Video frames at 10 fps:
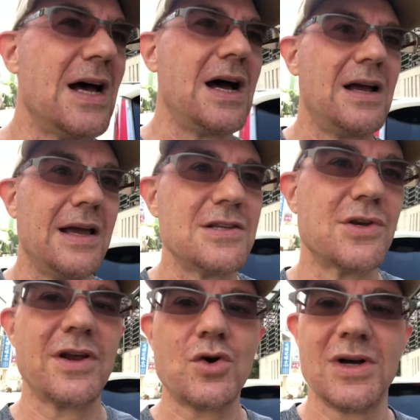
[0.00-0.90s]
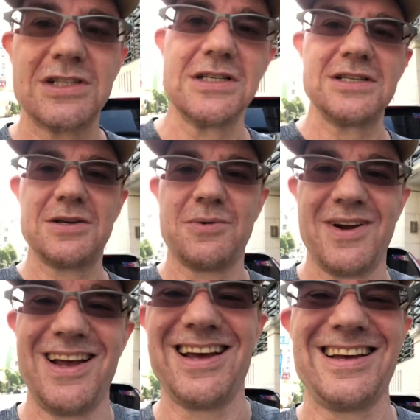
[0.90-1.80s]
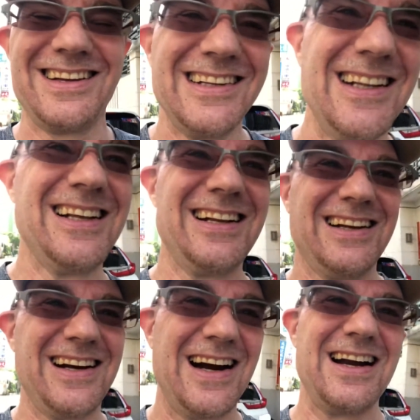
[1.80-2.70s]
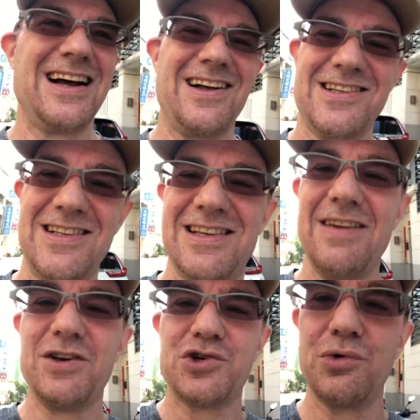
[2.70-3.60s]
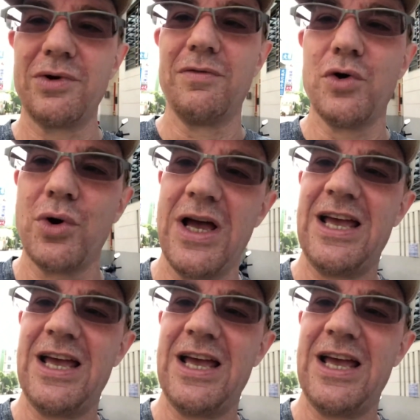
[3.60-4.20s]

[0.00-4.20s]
answer their questions. All right, I'll give you a shoe review.